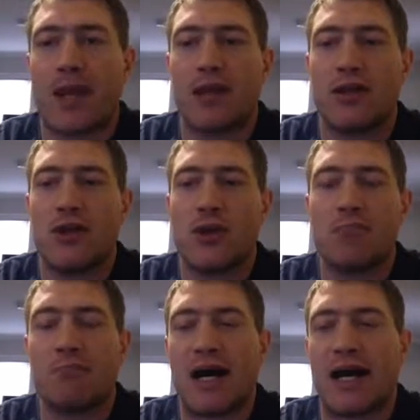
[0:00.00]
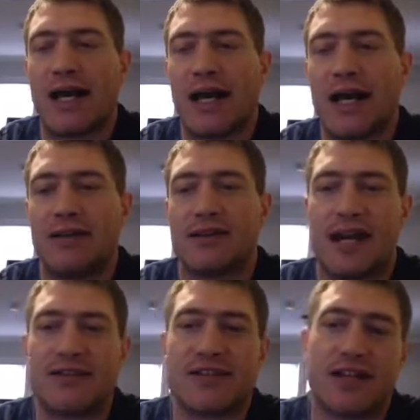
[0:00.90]
You can buy a
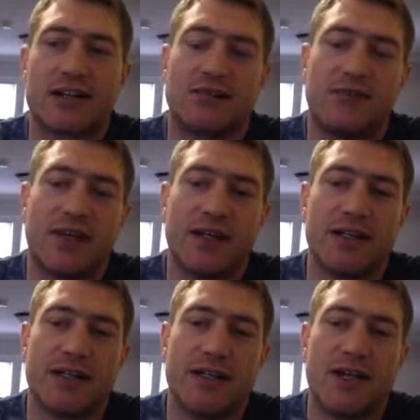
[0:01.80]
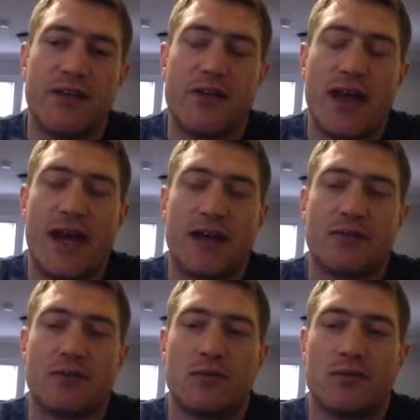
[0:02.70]
life cycle fund that
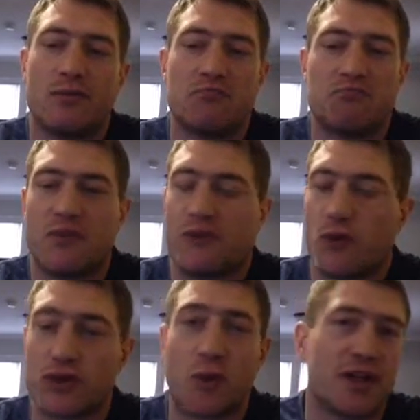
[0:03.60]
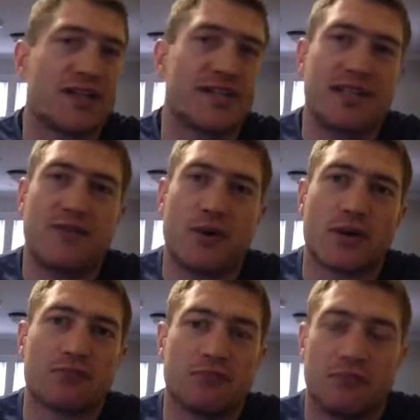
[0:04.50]
for
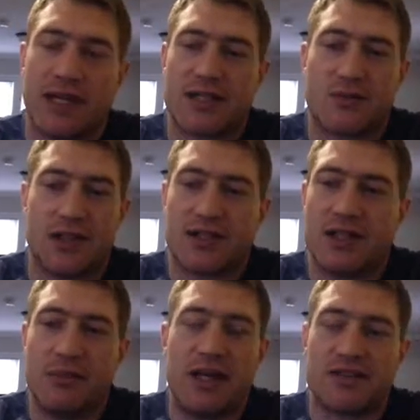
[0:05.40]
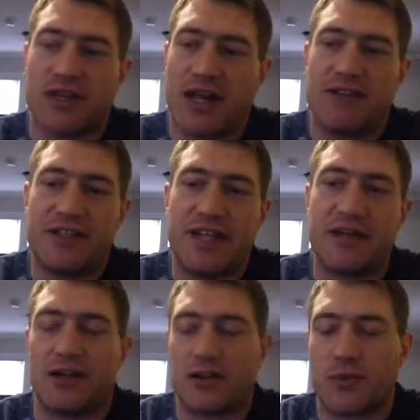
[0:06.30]
2064. That's what it's going to be. It's going to have a
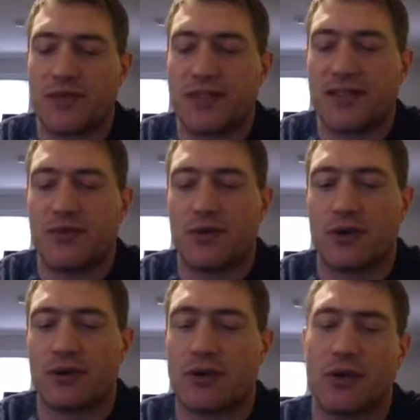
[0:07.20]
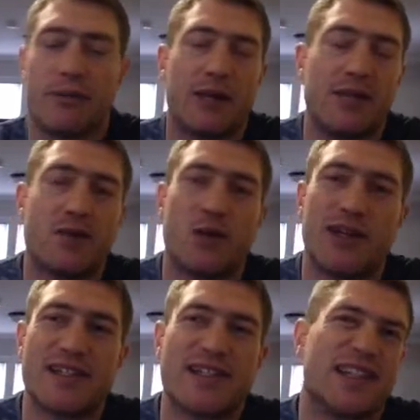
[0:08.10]
date on it, 2064, or maybe
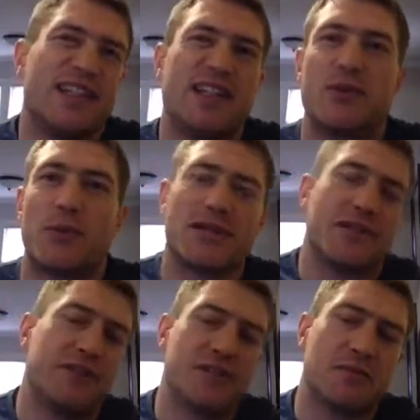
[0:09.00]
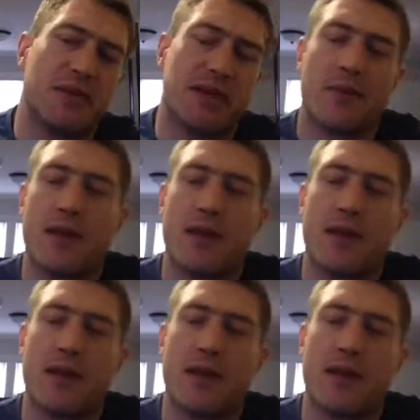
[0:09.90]
2060 to 2070, something like that.